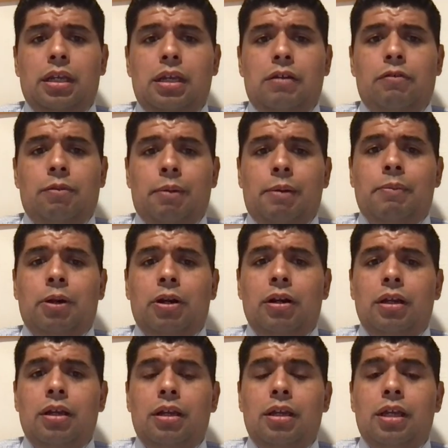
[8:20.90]
Remember,
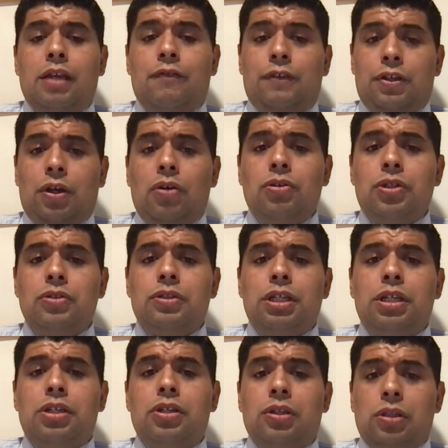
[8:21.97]
if you don't use it,
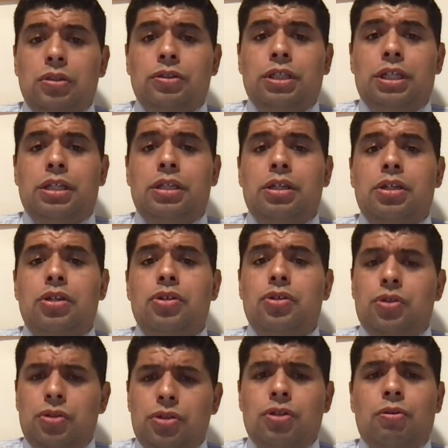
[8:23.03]
you lose it.
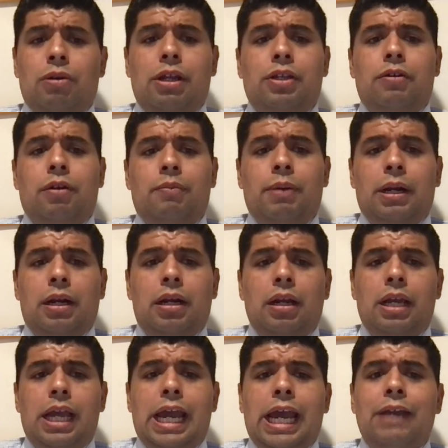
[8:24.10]
Use your right to repair,
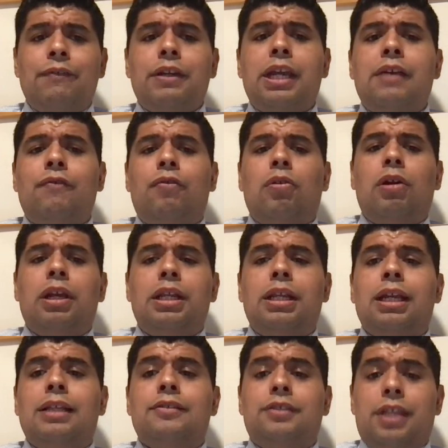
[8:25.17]
advocate for it,
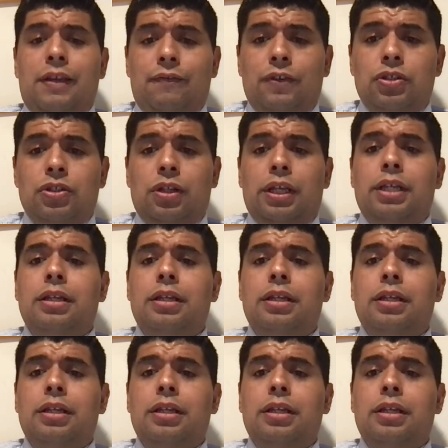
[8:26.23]
and stay vigilant.